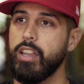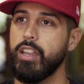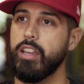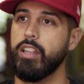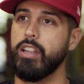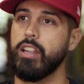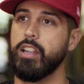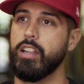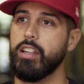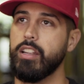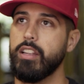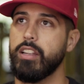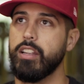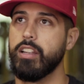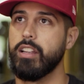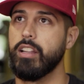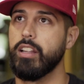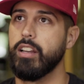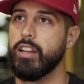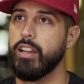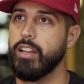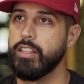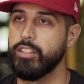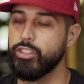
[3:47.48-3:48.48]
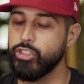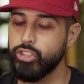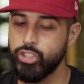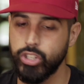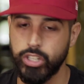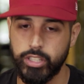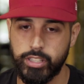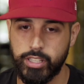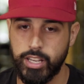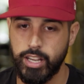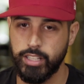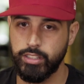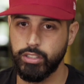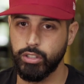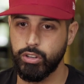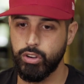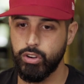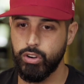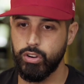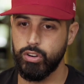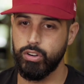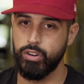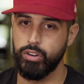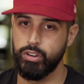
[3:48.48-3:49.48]
and I just got the
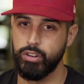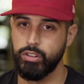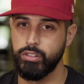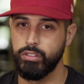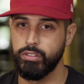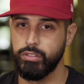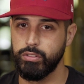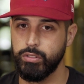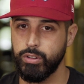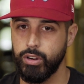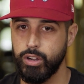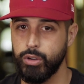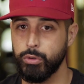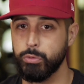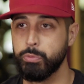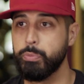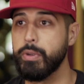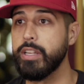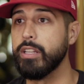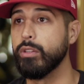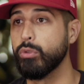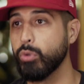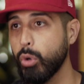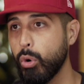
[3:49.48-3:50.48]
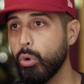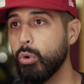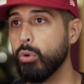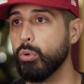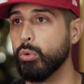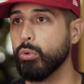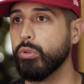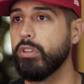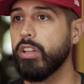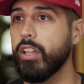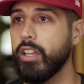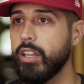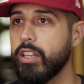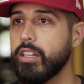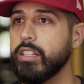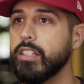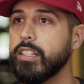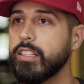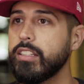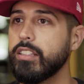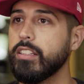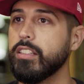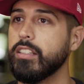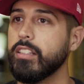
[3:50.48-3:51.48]
call, or I was being told, hey,
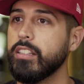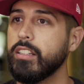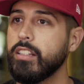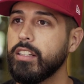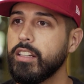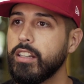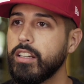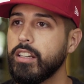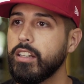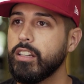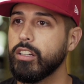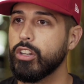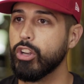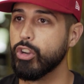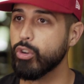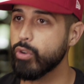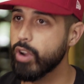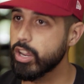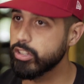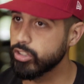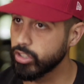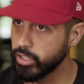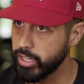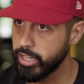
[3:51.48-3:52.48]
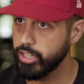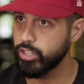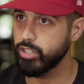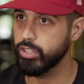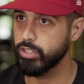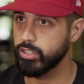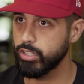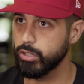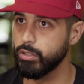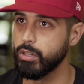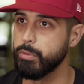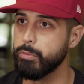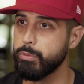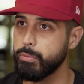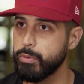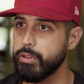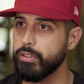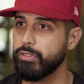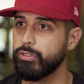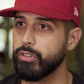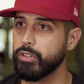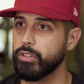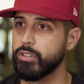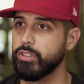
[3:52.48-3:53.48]
listen, congratulations, let me be
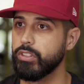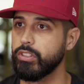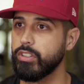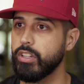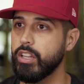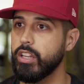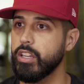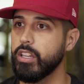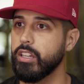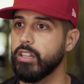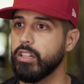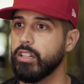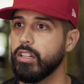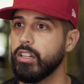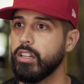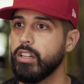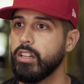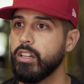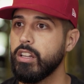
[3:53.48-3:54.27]
the first to say it.